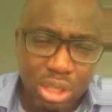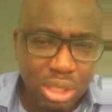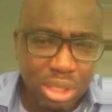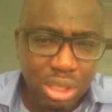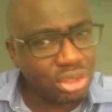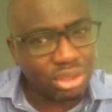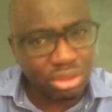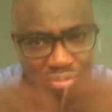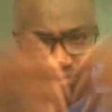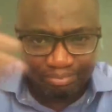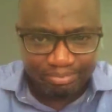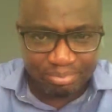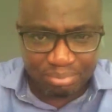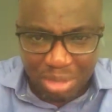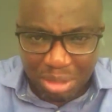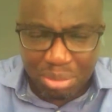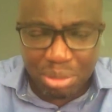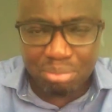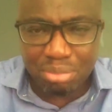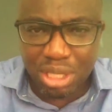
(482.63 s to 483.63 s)
colors.
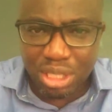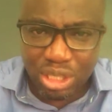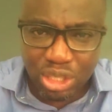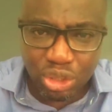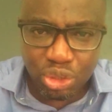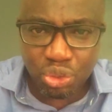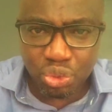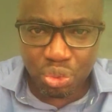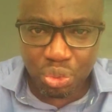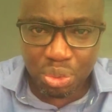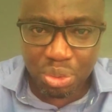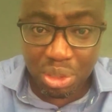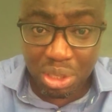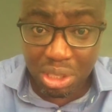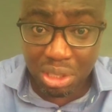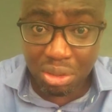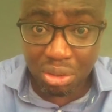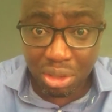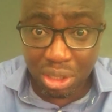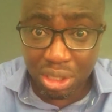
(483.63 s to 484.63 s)
Maybe maintain
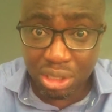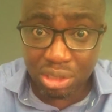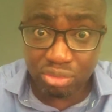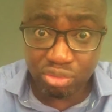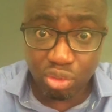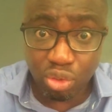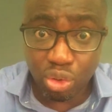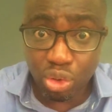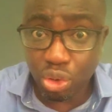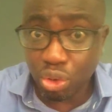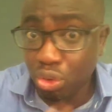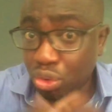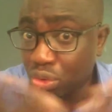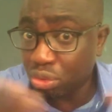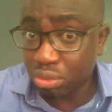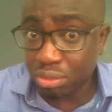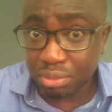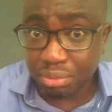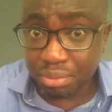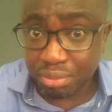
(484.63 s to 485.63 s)
2-3 colors for
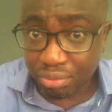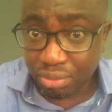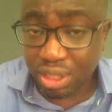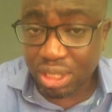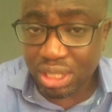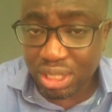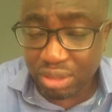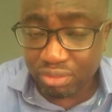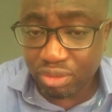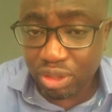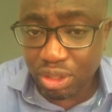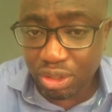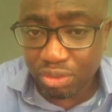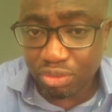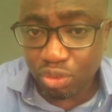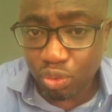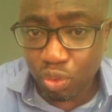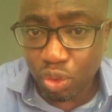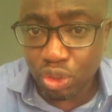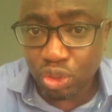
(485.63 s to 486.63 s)
your CV
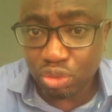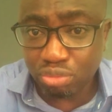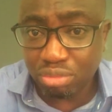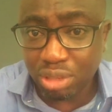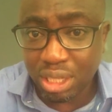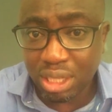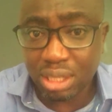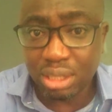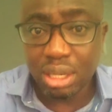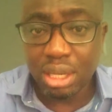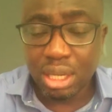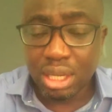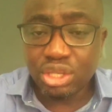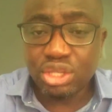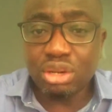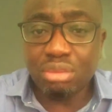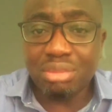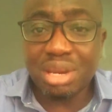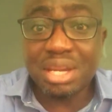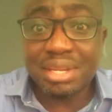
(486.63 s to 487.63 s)
if you want to make
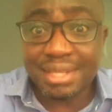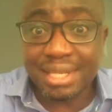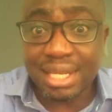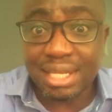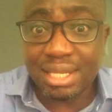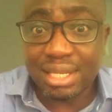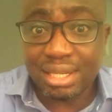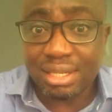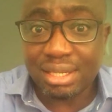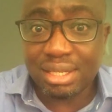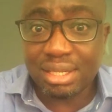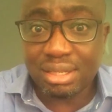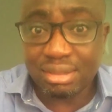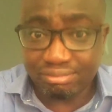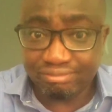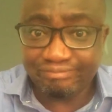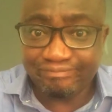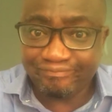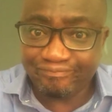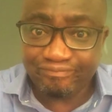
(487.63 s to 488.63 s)
some aesthetics.
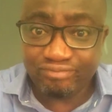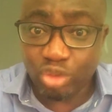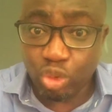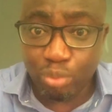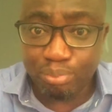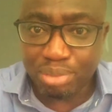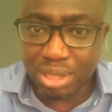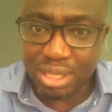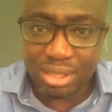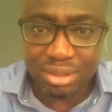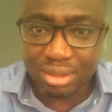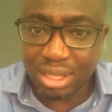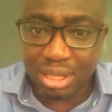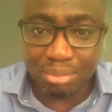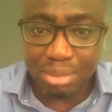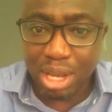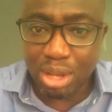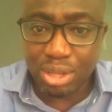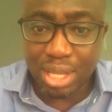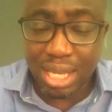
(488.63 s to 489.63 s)
No big deal
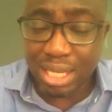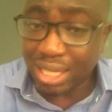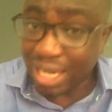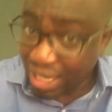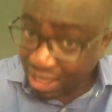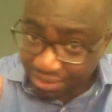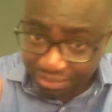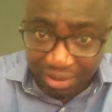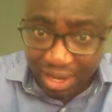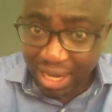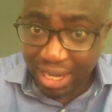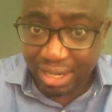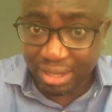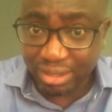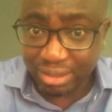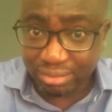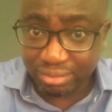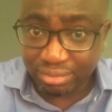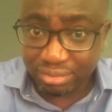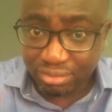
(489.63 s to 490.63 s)
about that. That's fine.
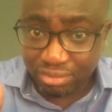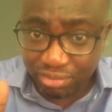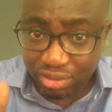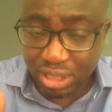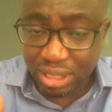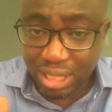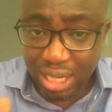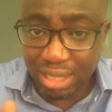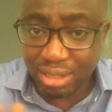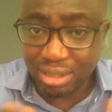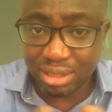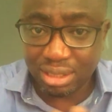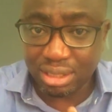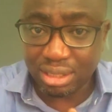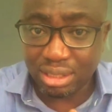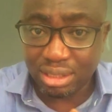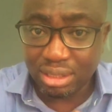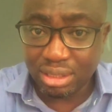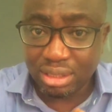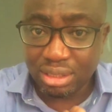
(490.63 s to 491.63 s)
Fantastic.